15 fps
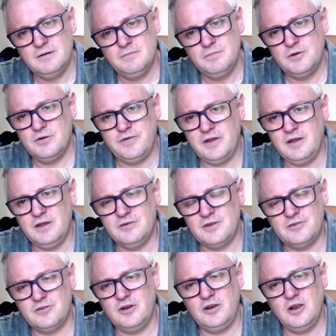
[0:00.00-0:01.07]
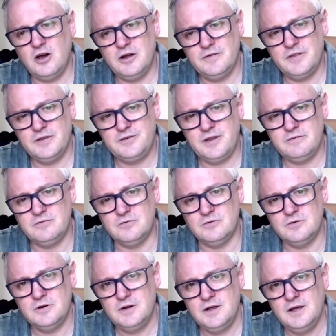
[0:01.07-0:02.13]
But the thing is, that's a lie of the
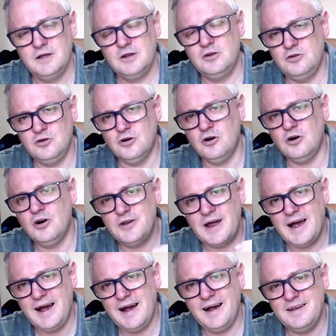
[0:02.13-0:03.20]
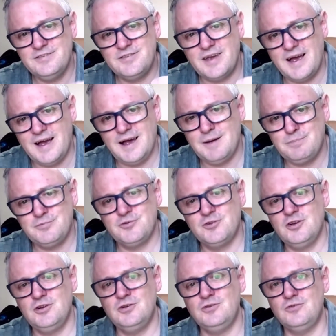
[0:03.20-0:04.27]
devil. God has
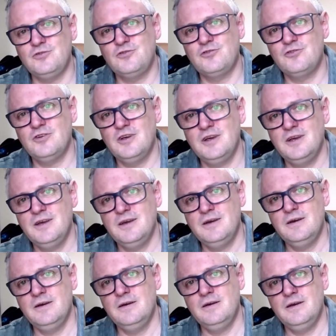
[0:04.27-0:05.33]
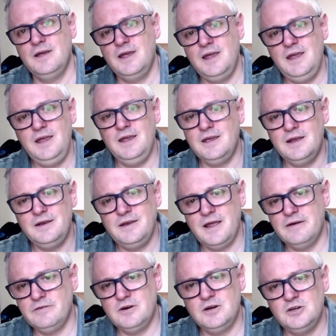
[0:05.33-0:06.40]
absolutes. He can
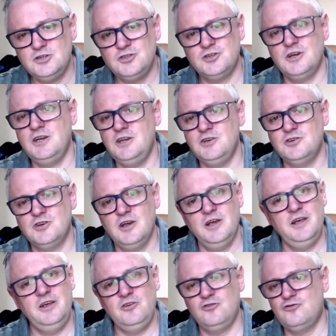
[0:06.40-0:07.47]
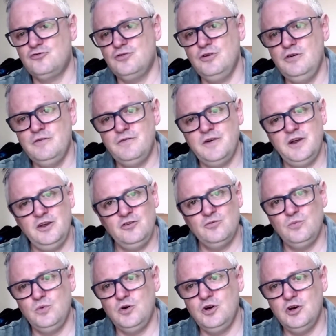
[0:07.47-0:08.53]
never change. His truth, his
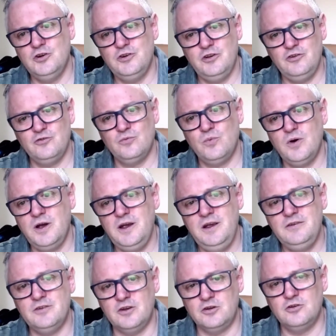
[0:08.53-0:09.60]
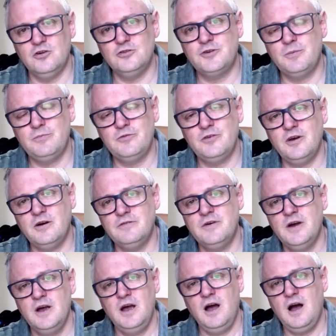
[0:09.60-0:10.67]
word, his ways, and God himself
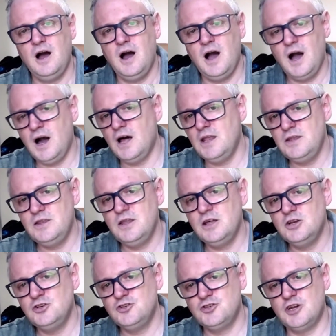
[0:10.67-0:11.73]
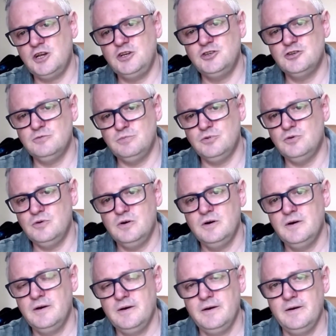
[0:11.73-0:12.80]
are unchangeable.
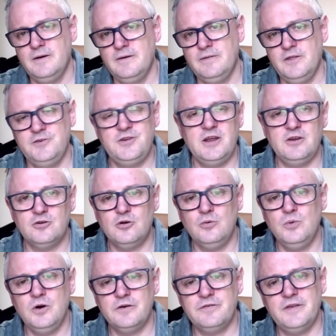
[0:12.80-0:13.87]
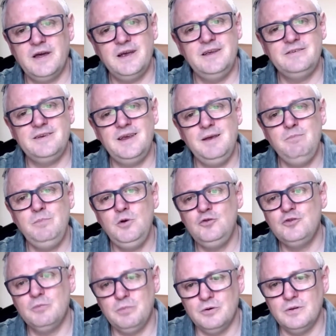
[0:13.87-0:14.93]
The technical word for that is
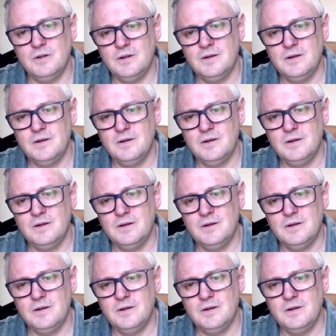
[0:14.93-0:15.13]
immutable.